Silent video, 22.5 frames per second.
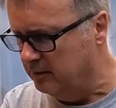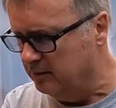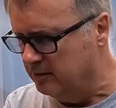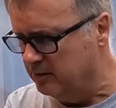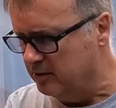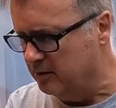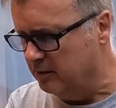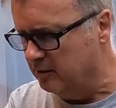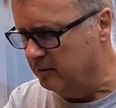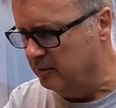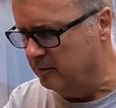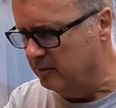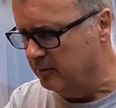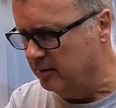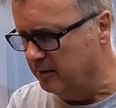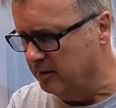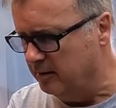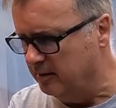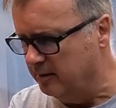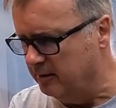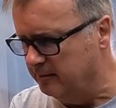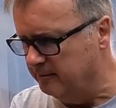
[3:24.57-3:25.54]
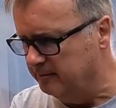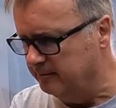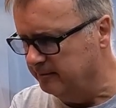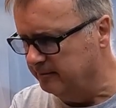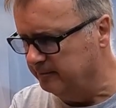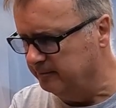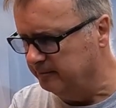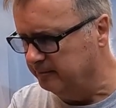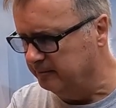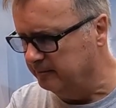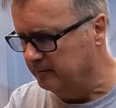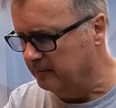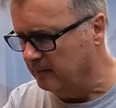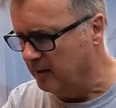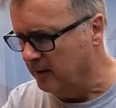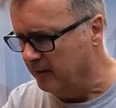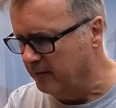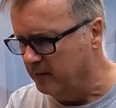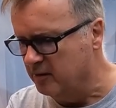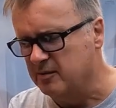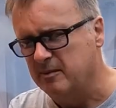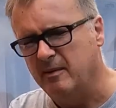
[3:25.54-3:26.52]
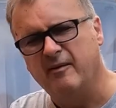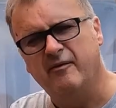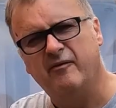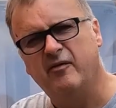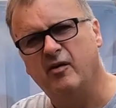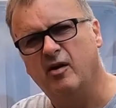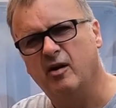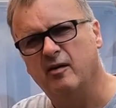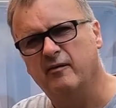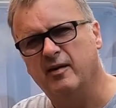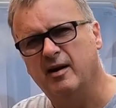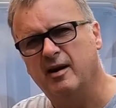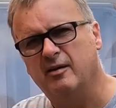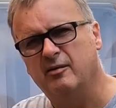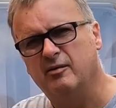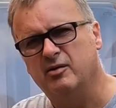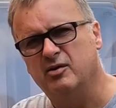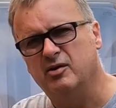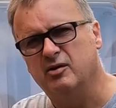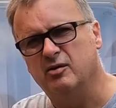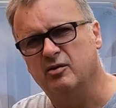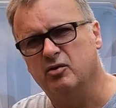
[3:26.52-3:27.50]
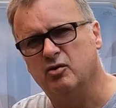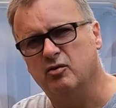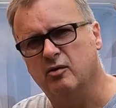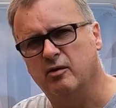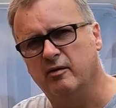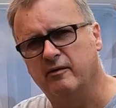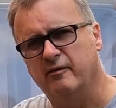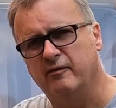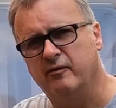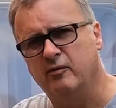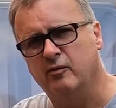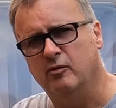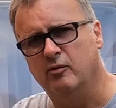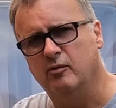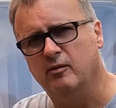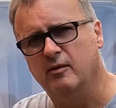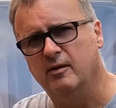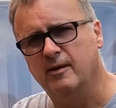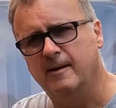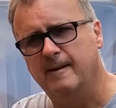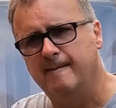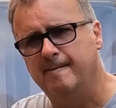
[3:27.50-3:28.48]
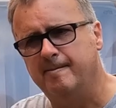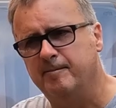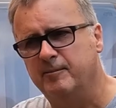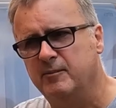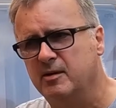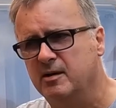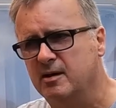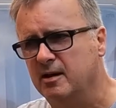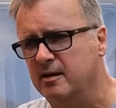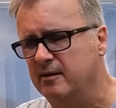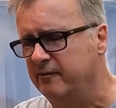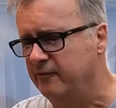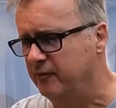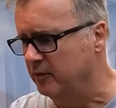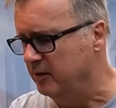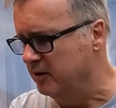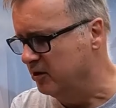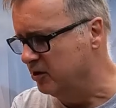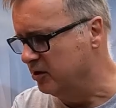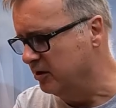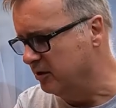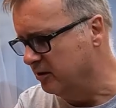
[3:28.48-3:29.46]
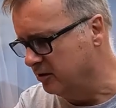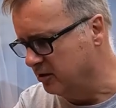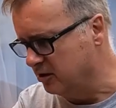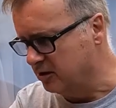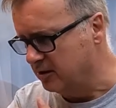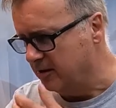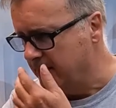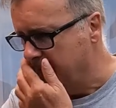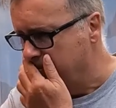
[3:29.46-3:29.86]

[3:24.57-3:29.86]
So I think it's about 5 hours you've got to drive full to get it fully charged.